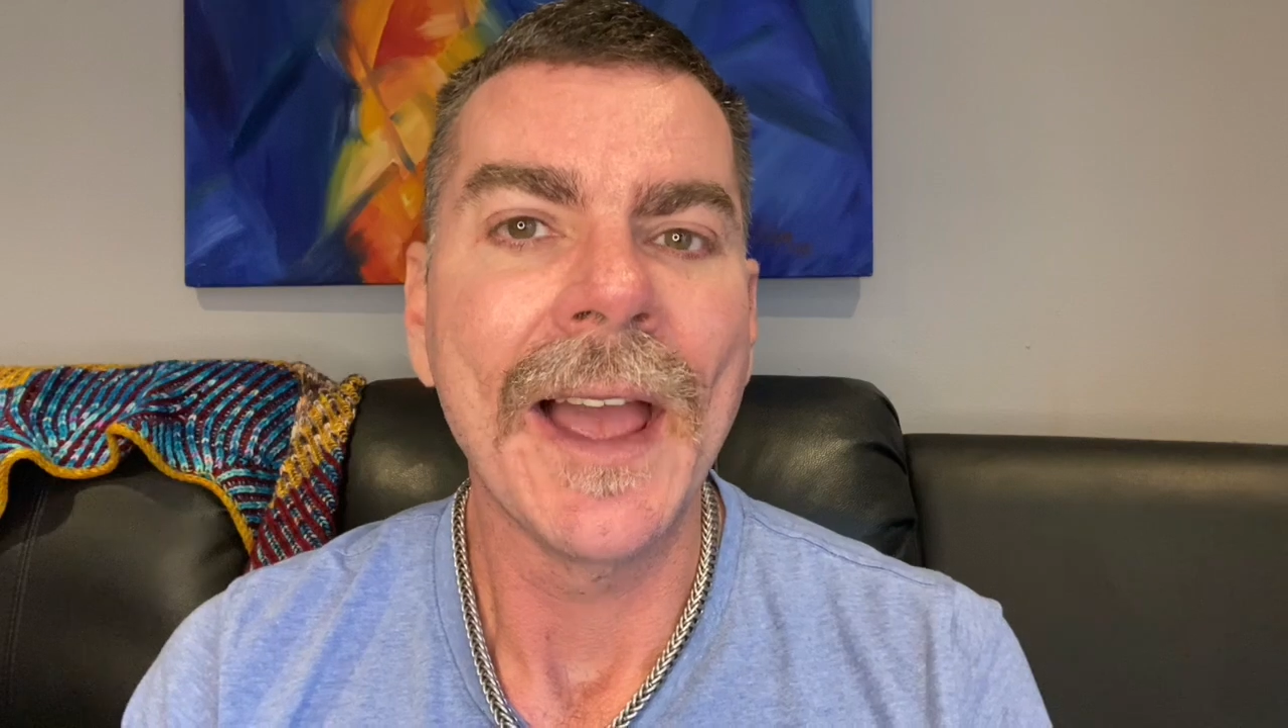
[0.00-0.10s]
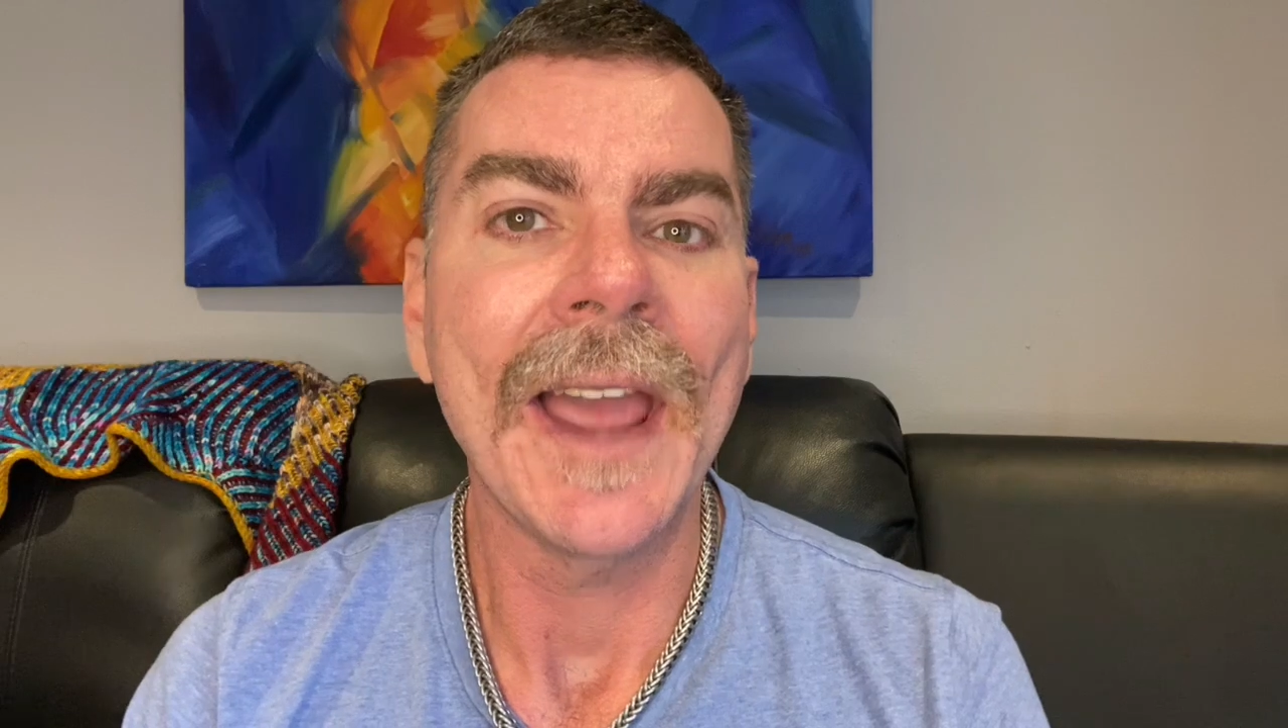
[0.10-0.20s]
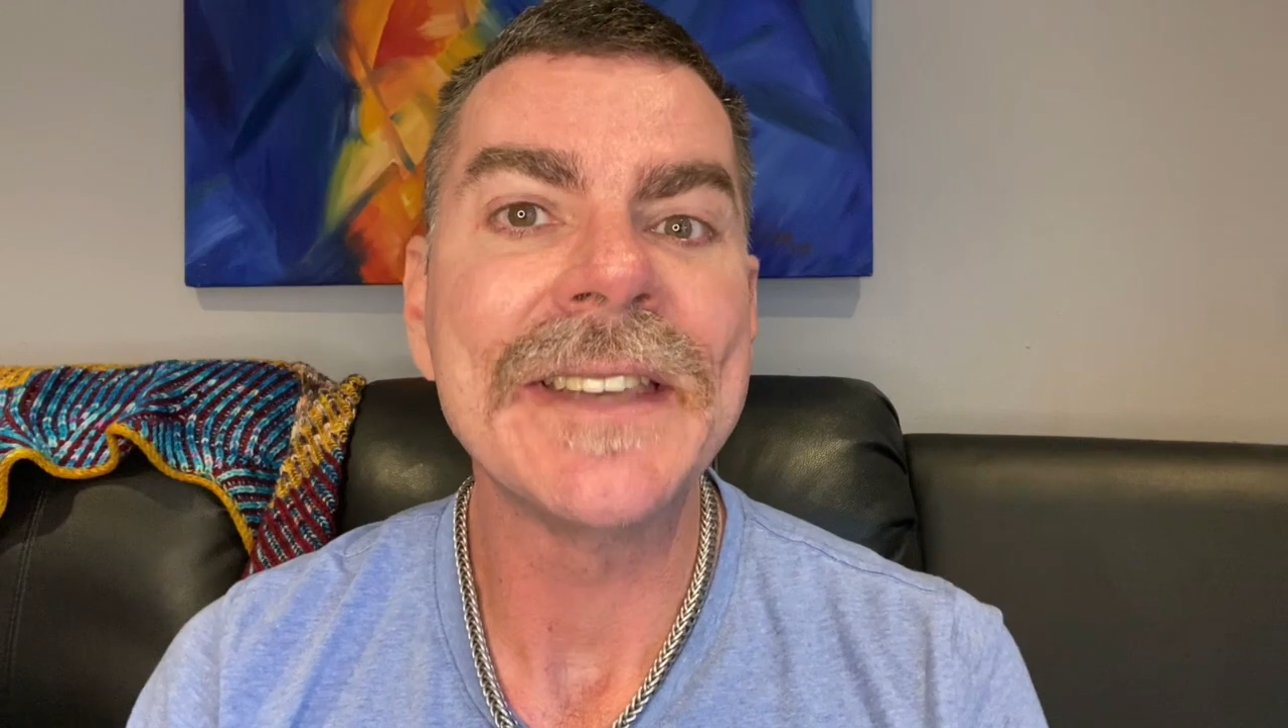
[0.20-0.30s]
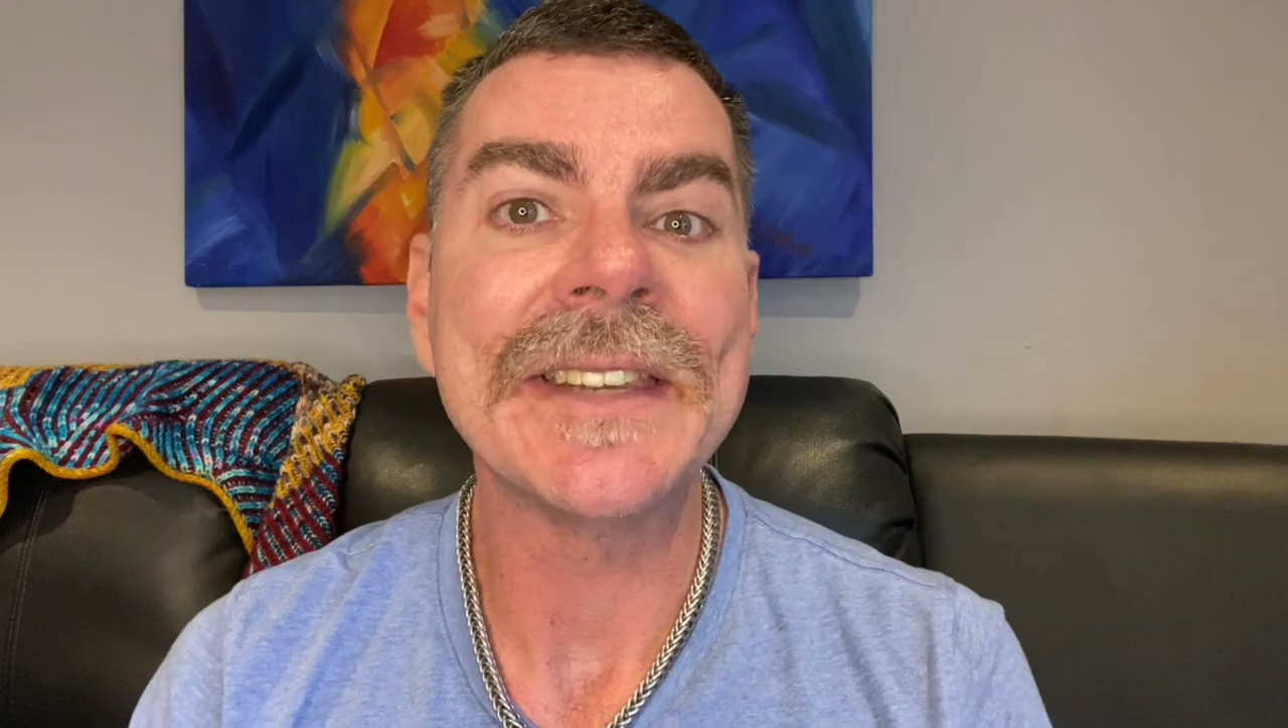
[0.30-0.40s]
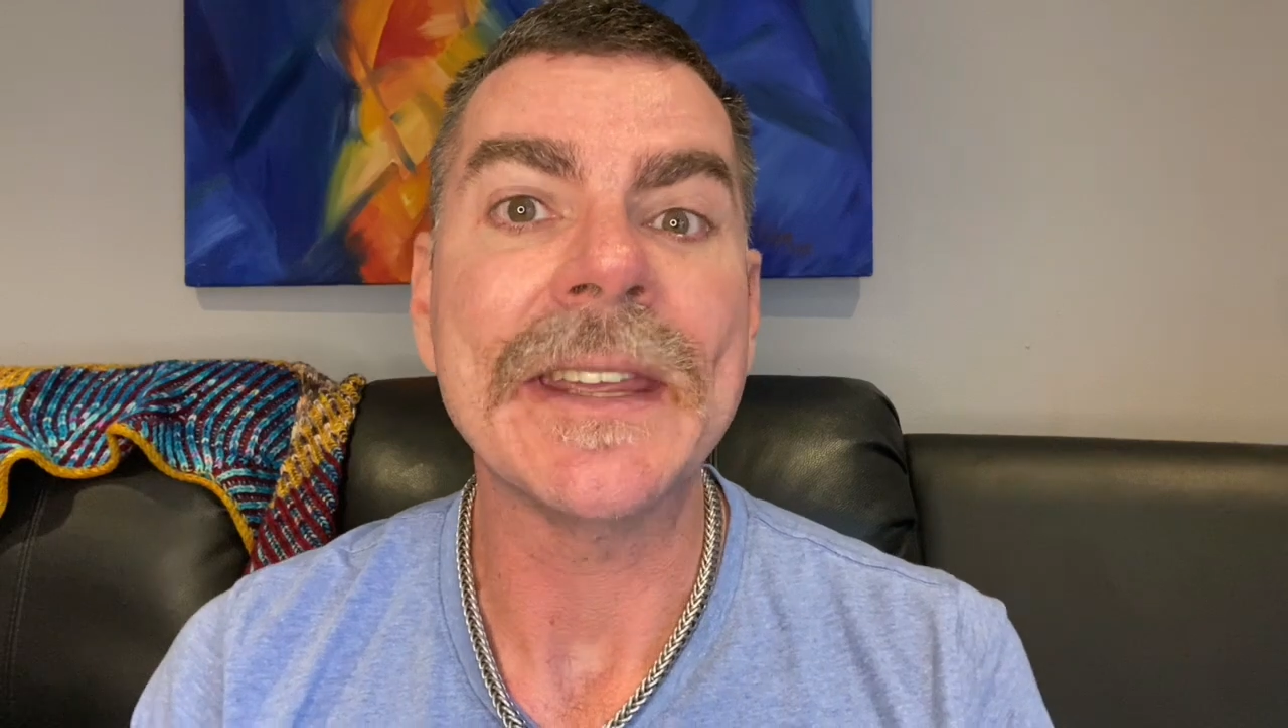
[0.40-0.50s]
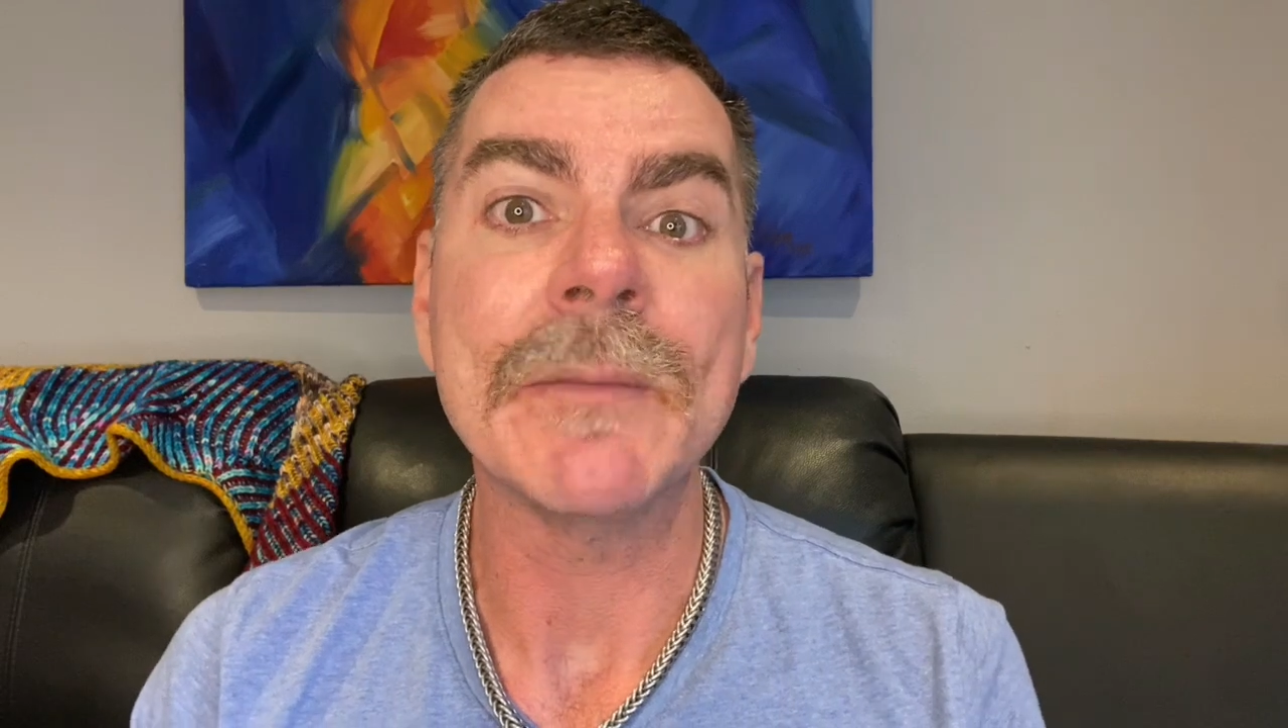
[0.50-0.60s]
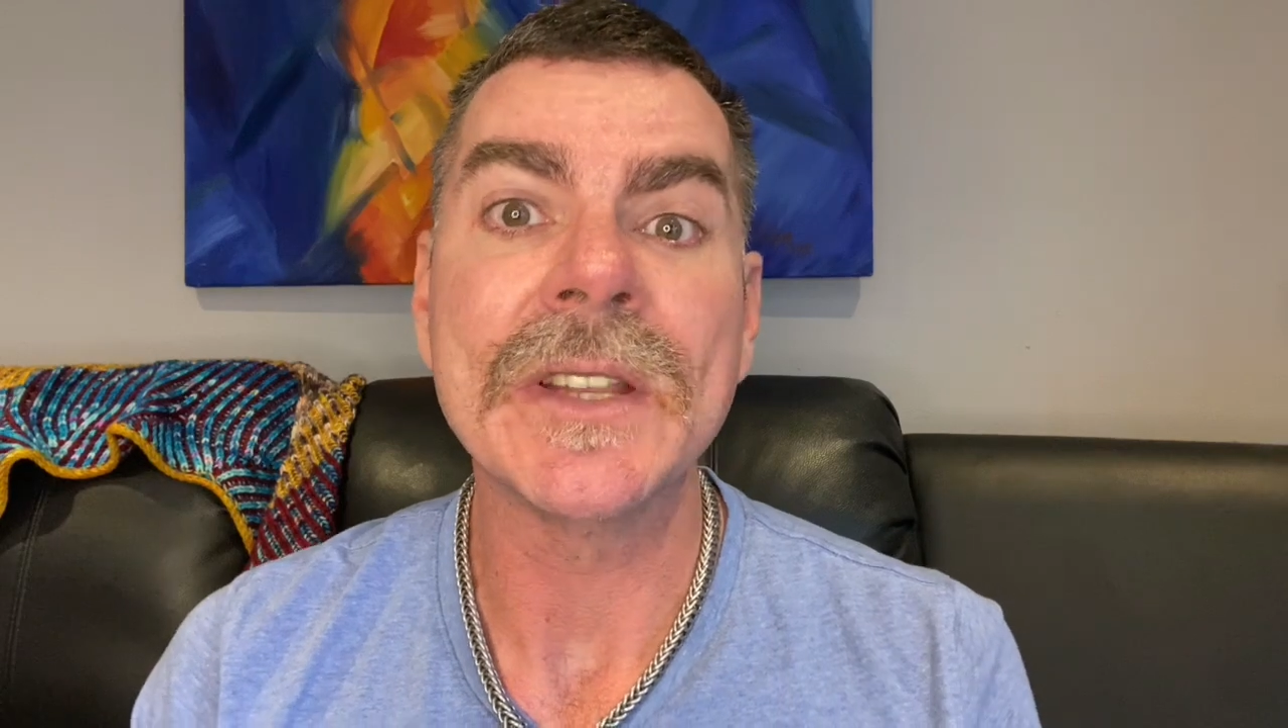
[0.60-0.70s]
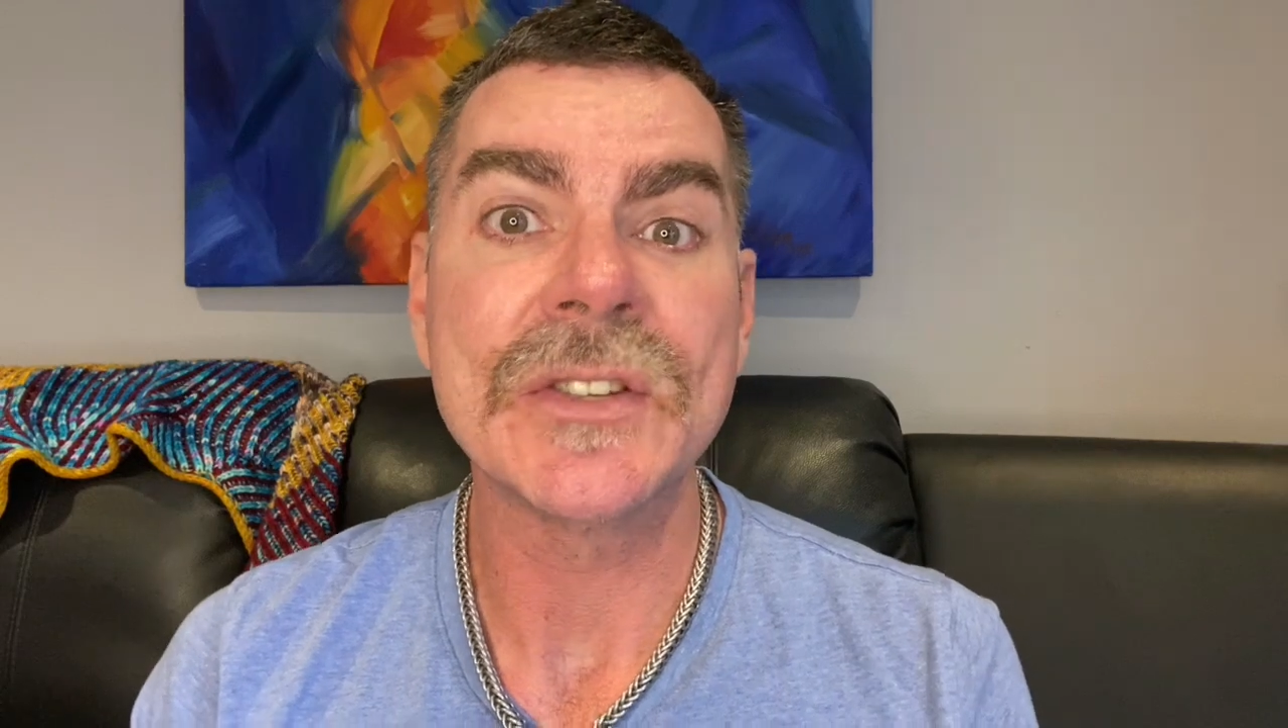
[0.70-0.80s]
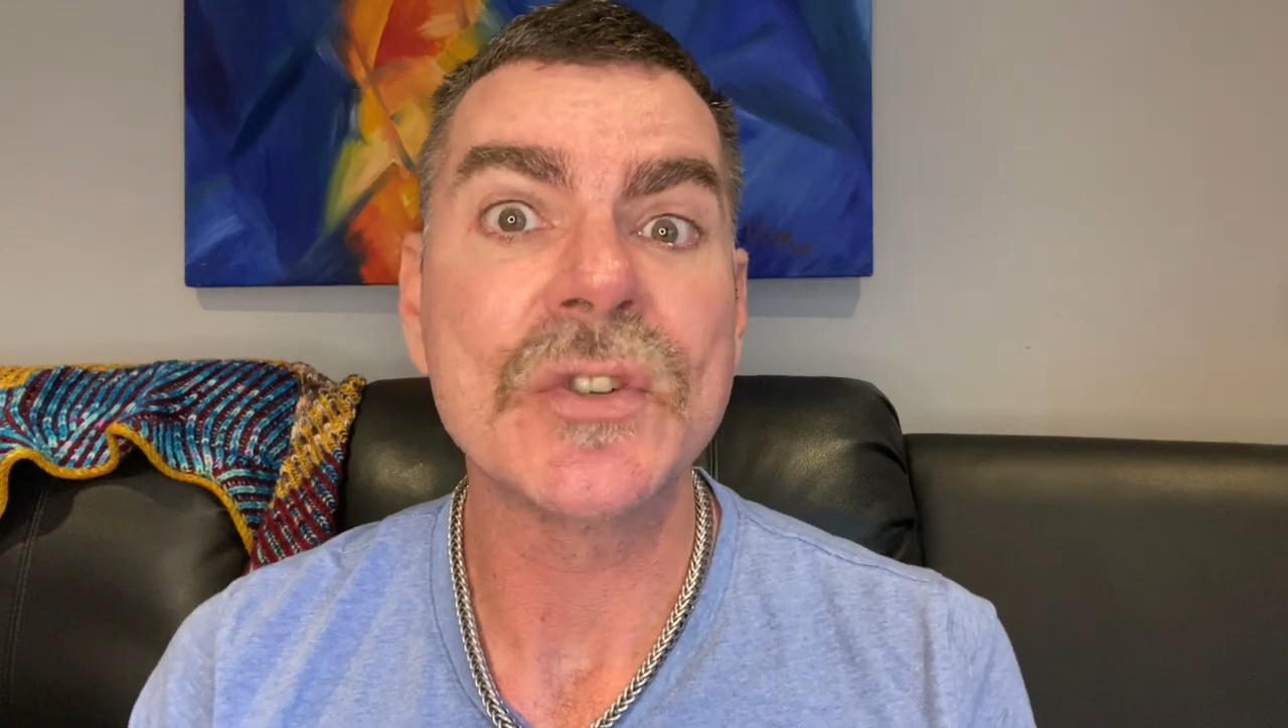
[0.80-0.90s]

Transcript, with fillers: Hey team, it's